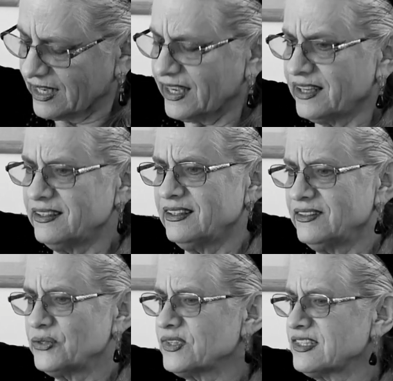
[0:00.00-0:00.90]
And
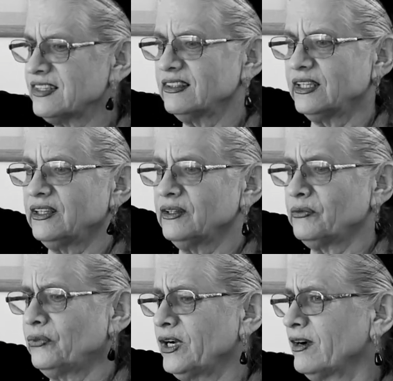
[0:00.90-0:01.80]
interestingly,
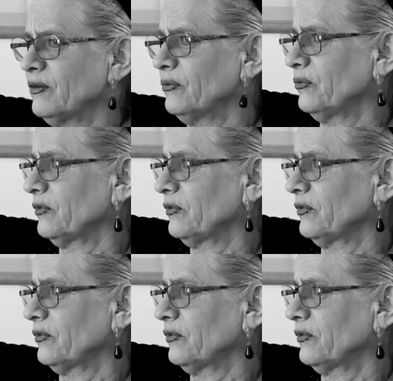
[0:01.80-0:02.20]
where